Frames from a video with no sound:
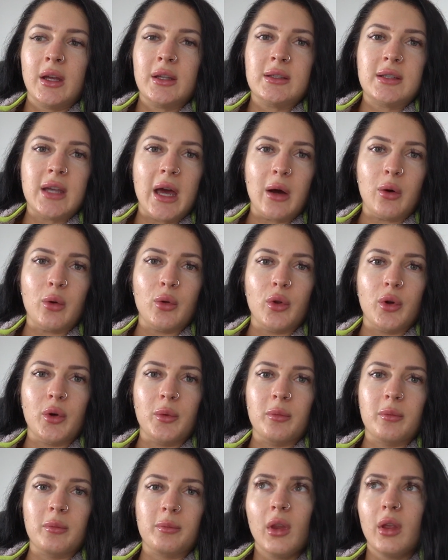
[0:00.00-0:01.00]
tell
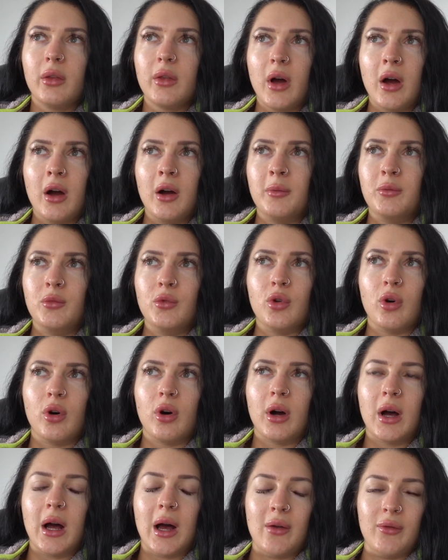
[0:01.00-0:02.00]
them that I'm
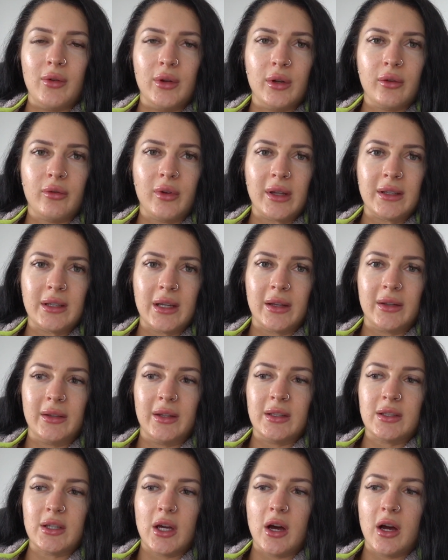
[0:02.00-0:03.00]
not having a
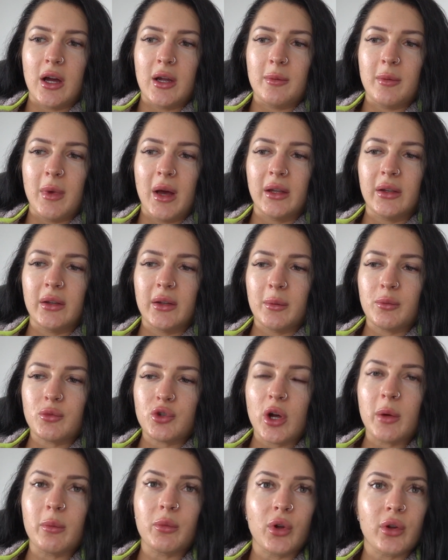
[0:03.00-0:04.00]
fantastic time. And
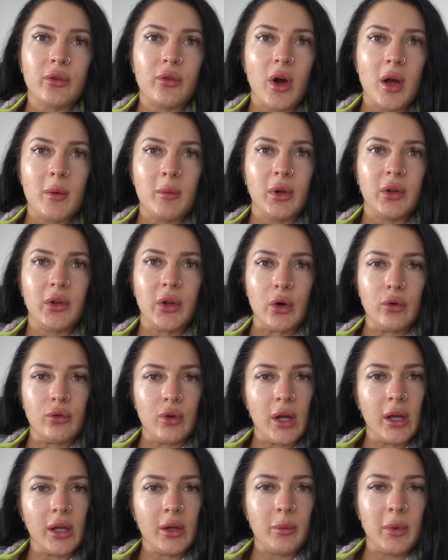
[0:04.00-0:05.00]
sometimes I find myself
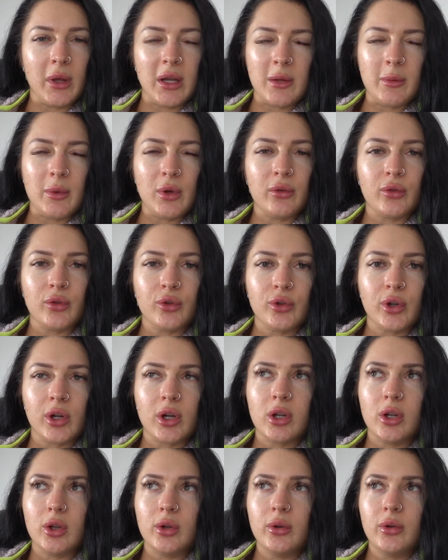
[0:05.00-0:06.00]
like being a bit of a
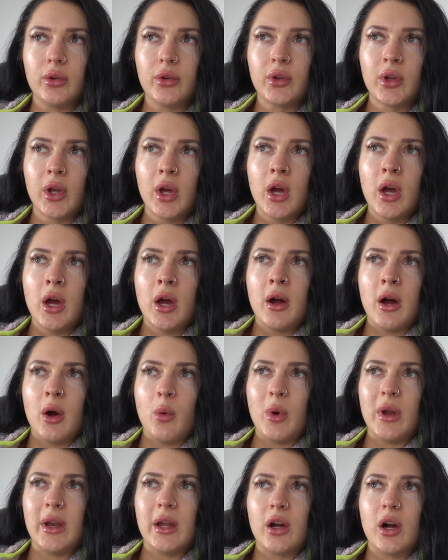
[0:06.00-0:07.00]
recluse
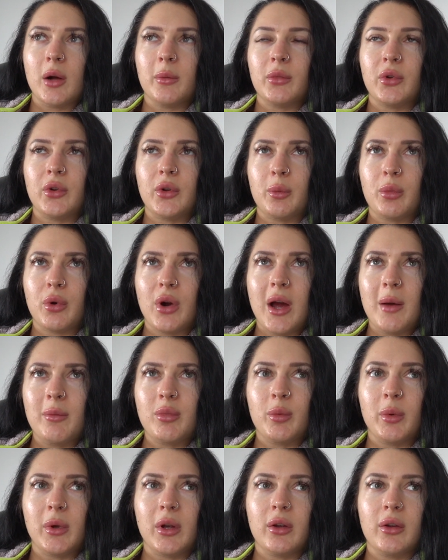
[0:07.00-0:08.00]
when it comes to
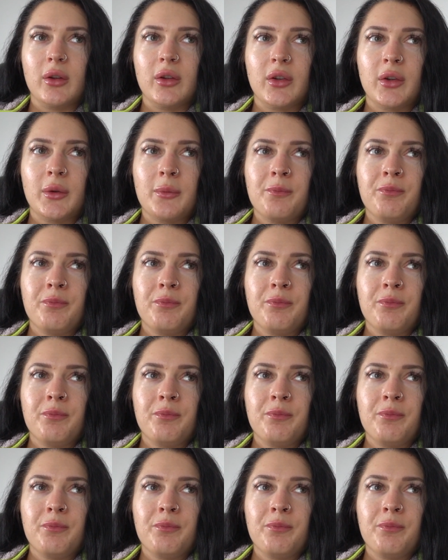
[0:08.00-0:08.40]
prep, because